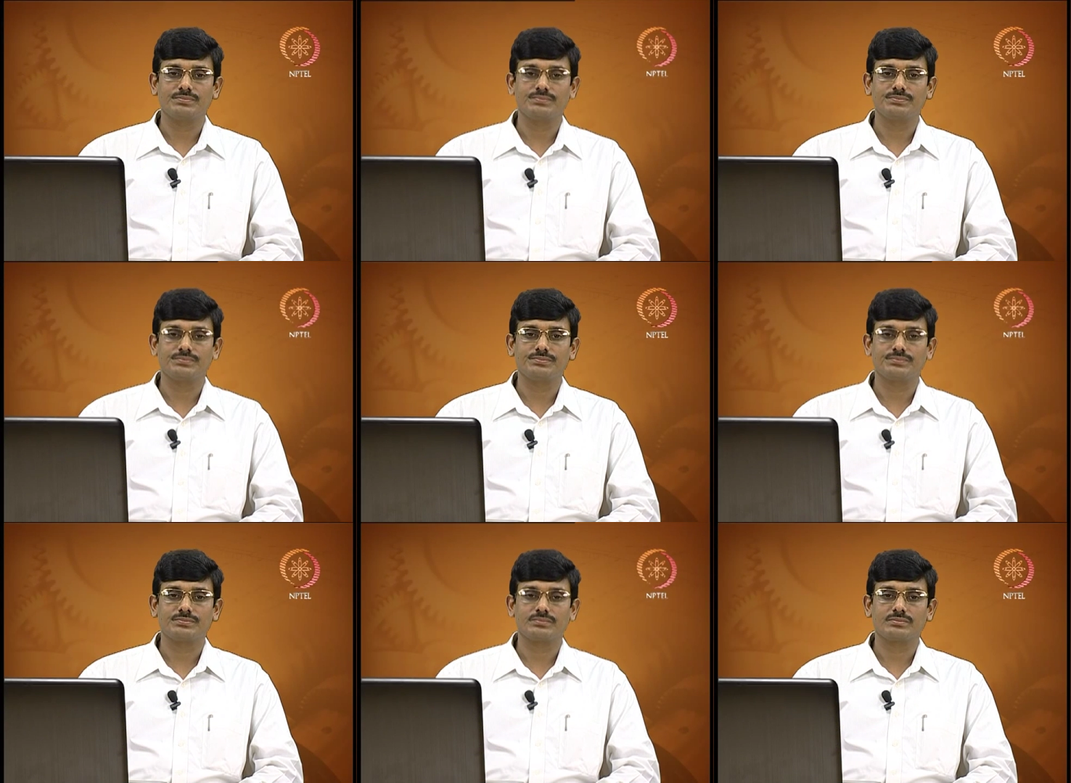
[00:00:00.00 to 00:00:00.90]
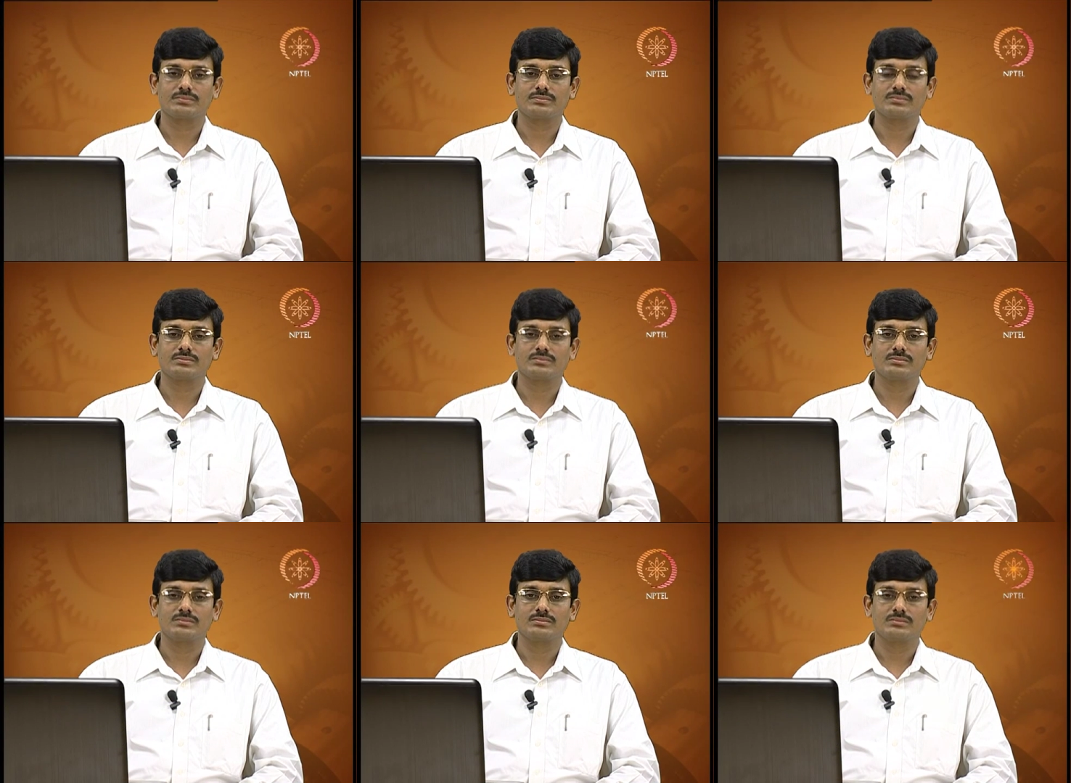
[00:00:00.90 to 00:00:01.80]

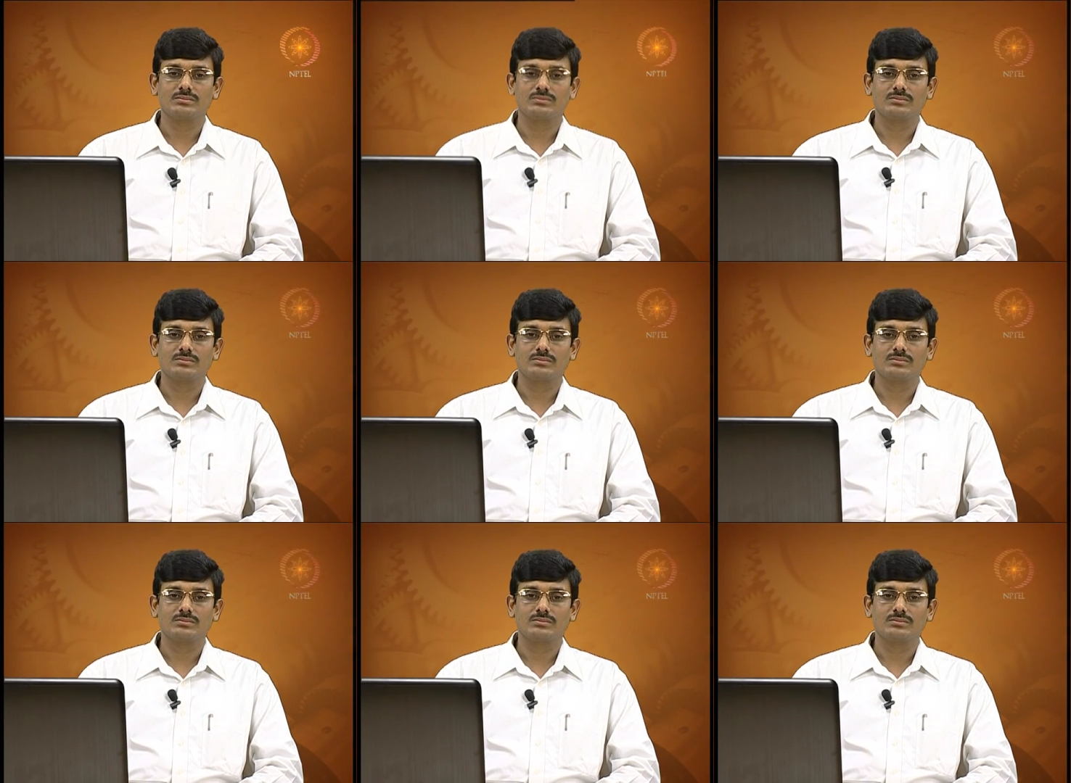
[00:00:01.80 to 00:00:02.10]
(no one is talking)